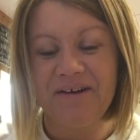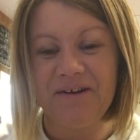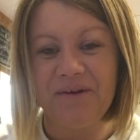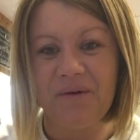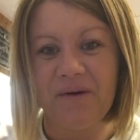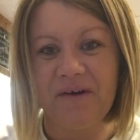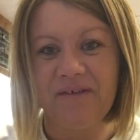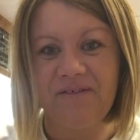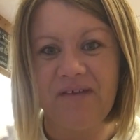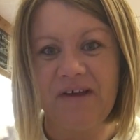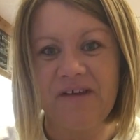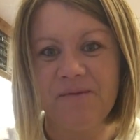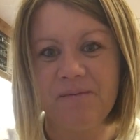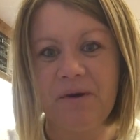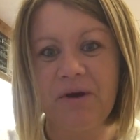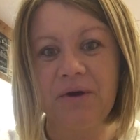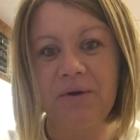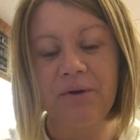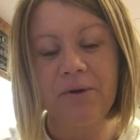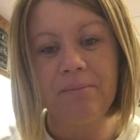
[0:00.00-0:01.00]
your
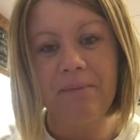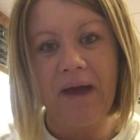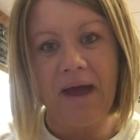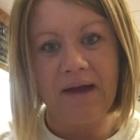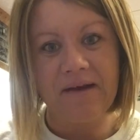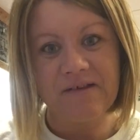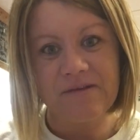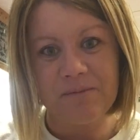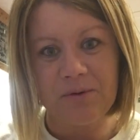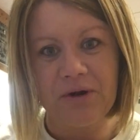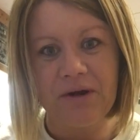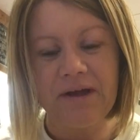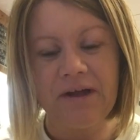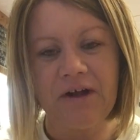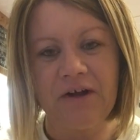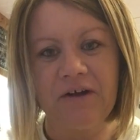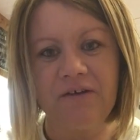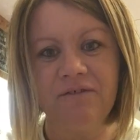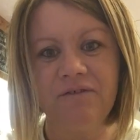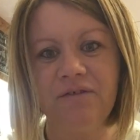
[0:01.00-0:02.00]
Facebook group expert
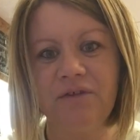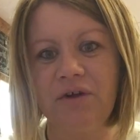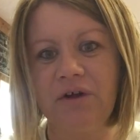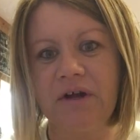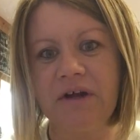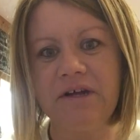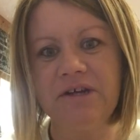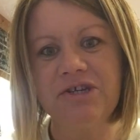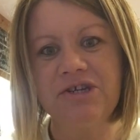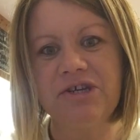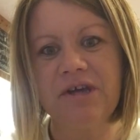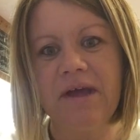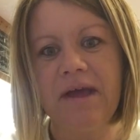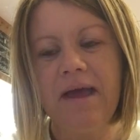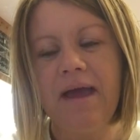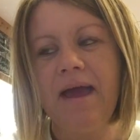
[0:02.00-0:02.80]
here in Flourish,